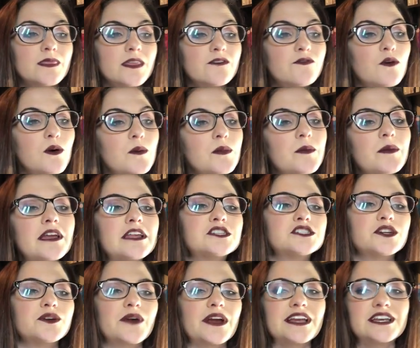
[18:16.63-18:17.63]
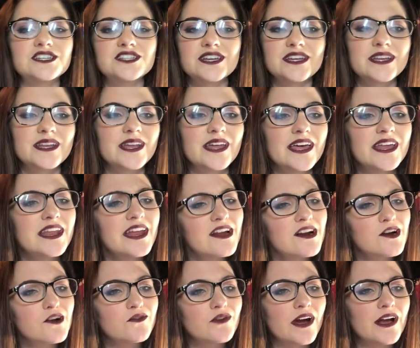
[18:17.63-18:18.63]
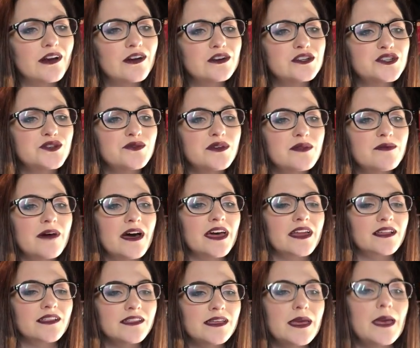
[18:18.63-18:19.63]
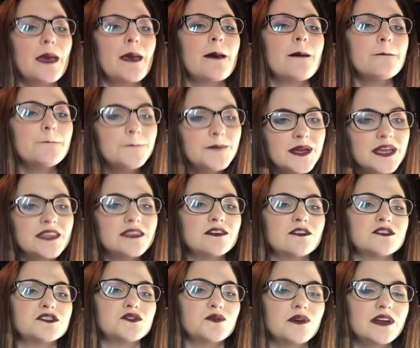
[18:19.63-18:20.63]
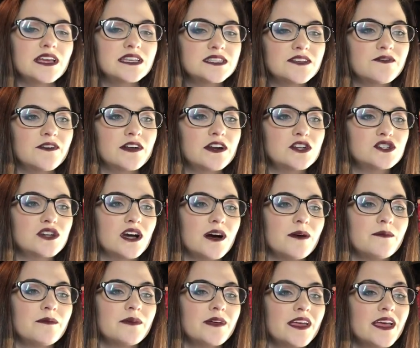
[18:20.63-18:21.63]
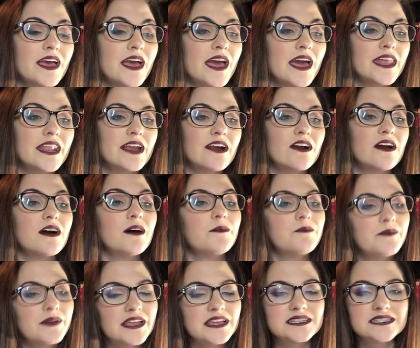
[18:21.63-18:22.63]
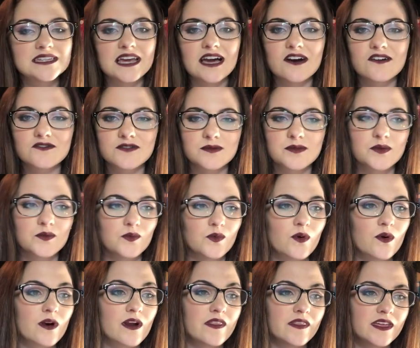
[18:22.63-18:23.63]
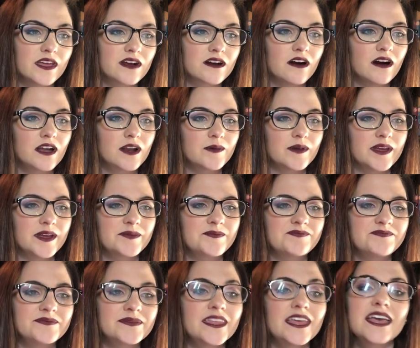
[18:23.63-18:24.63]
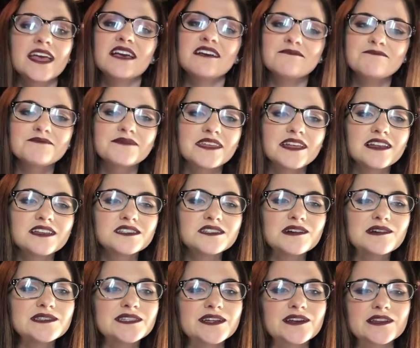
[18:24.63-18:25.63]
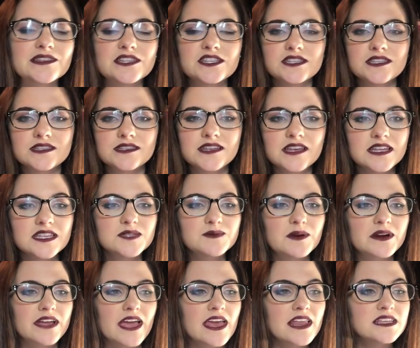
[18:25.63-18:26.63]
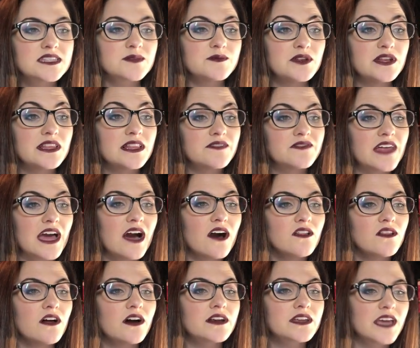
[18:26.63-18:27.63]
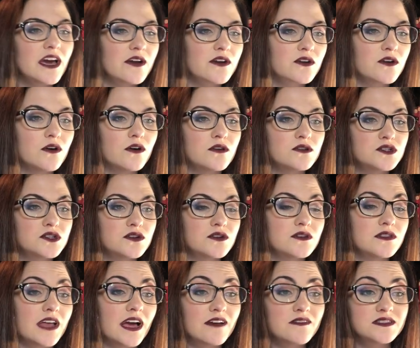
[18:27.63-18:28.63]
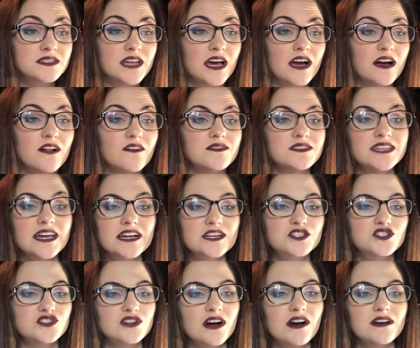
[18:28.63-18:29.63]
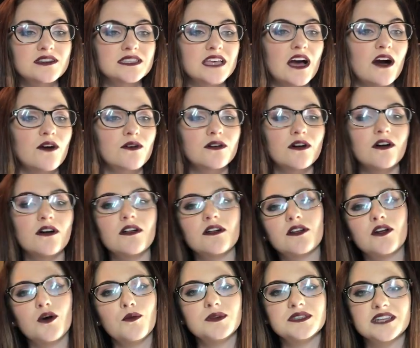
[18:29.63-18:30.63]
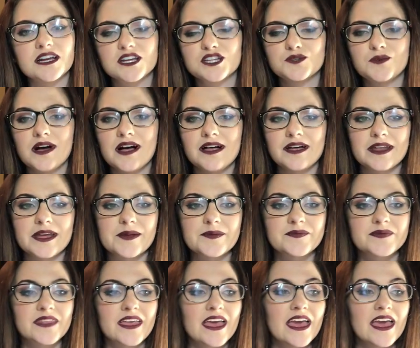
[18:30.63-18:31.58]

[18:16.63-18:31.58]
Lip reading: They formed the Beat Generation, an era of writers who rhythmically beat their story as if on a drum, an era beat down from the war and the economy. It is no secret that Ginsberg and his community lived the outlawed counterculture lifestyle of sex, drugs, alcohol, and homosexuality.